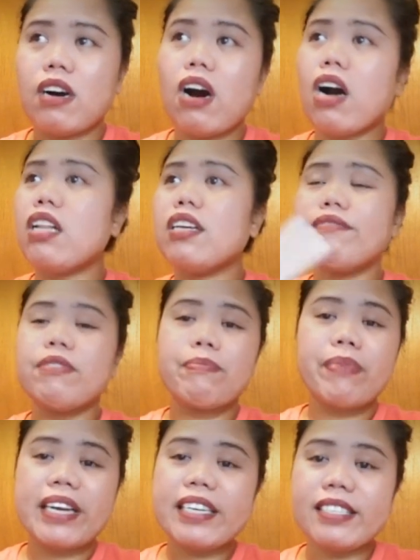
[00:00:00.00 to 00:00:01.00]
all of the
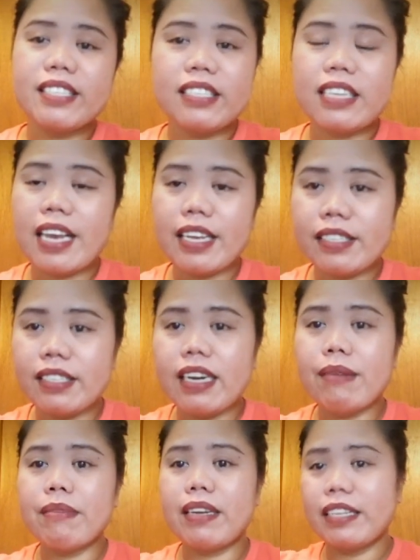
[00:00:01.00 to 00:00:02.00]
pregnancy tests that
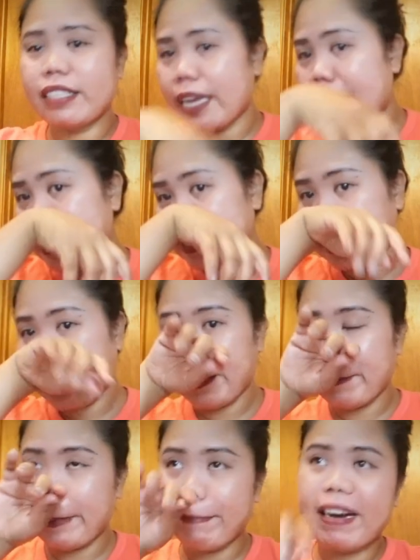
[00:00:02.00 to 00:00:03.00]
I'm gonna take is
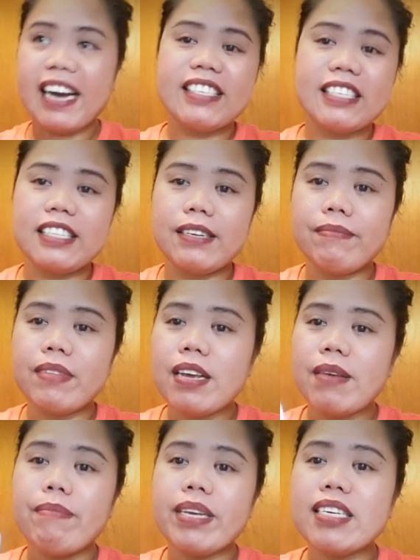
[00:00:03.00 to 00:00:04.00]
gonna be positive.
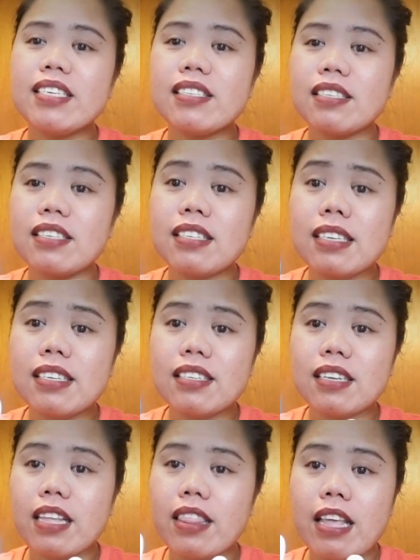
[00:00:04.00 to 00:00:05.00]
Because this is,
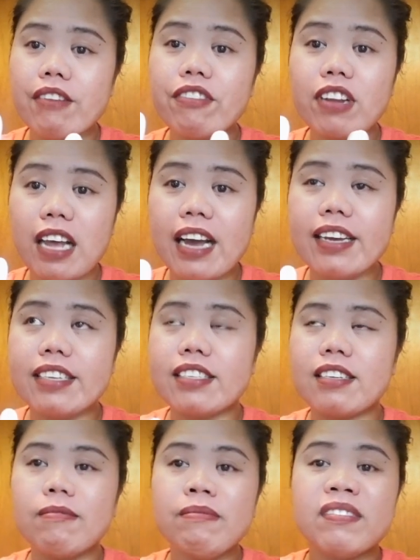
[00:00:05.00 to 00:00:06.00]
it never lies.
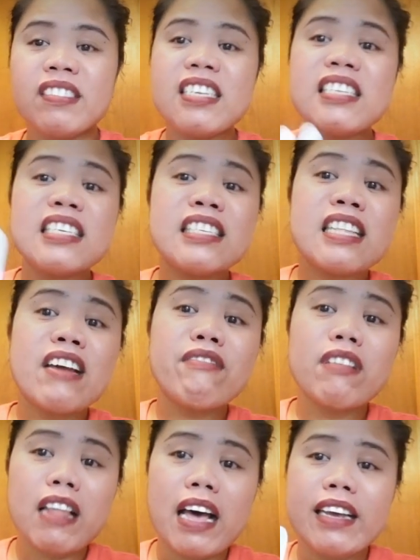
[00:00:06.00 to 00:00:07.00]
This is
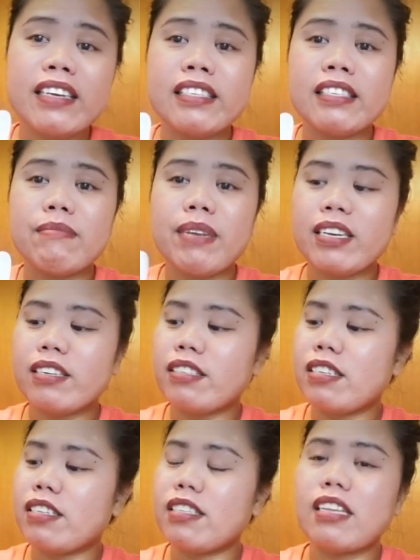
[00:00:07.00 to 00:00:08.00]
never lies, because
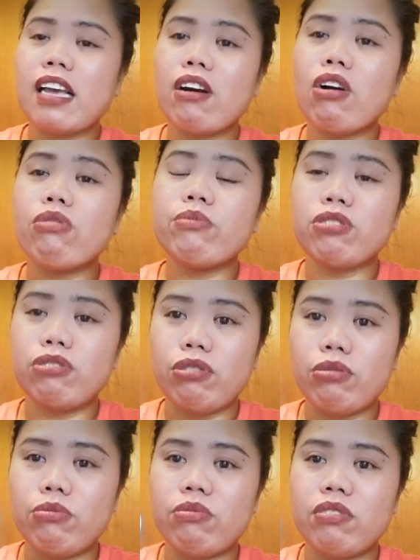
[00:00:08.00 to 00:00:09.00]
this is I always
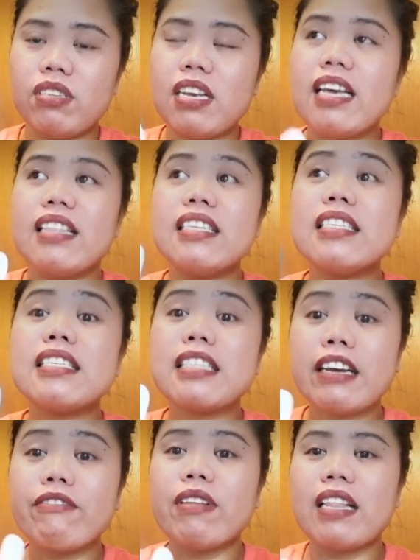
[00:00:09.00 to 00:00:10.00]
use. This is
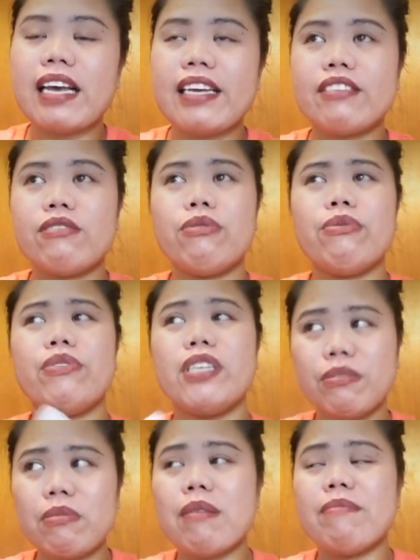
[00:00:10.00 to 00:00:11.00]
never lies. So
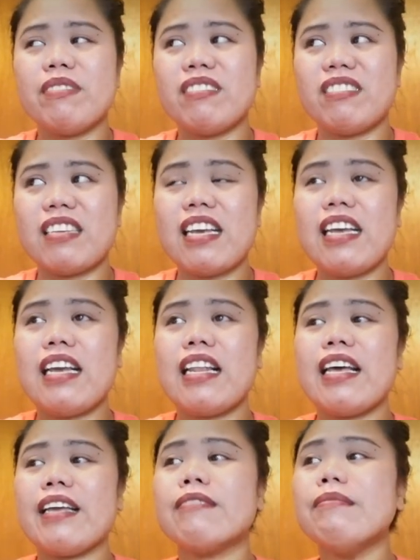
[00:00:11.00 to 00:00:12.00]
that's why I'm just saying,
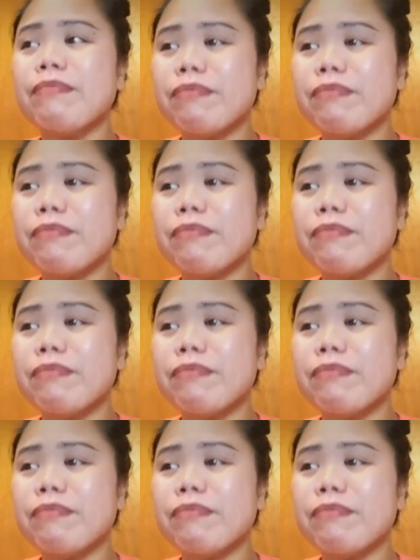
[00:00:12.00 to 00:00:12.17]
like,